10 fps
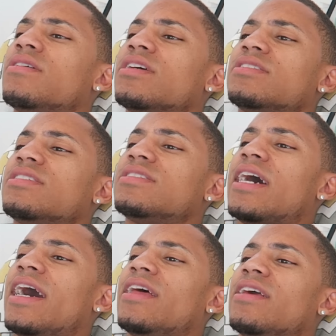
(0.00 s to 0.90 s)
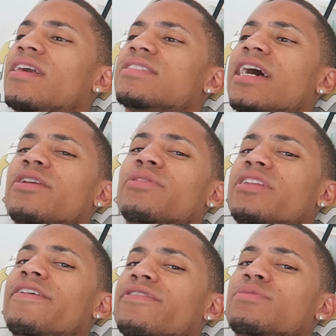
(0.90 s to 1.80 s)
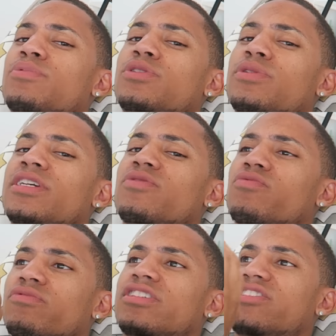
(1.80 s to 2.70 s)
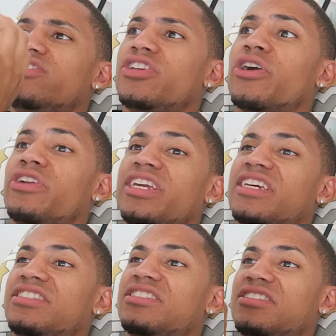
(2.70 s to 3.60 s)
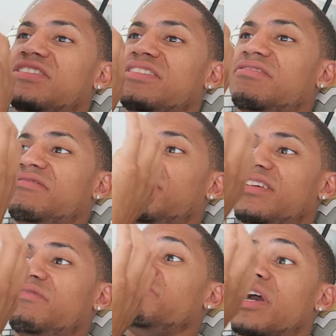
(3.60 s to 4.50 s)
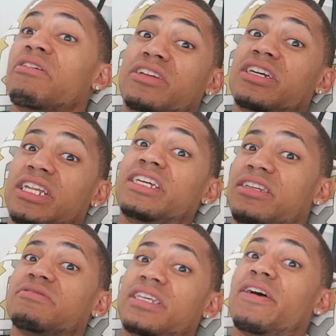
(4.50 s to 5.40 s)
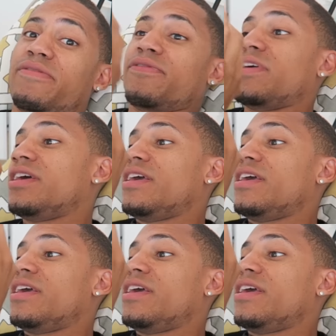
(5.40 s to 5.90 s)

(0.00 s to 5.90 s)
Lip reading: Because it's not, because I know the difference between just dirty and just, you dirty, clean yourself.